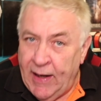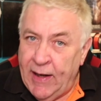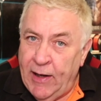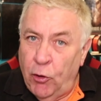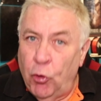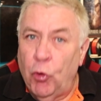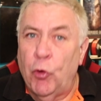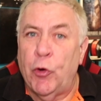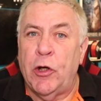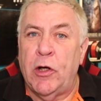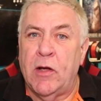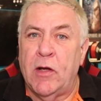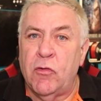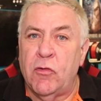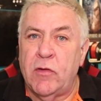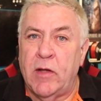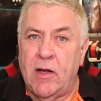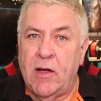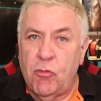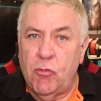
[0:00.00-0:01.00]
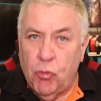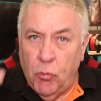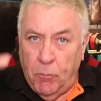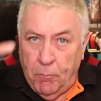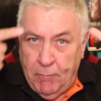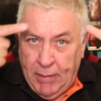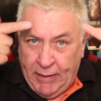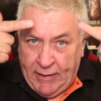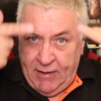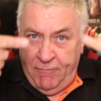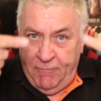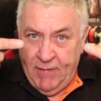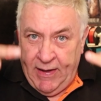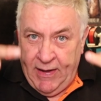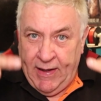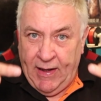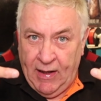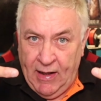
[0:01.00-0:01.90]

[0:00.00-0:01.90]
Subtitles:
I ordered yesterday some magnifying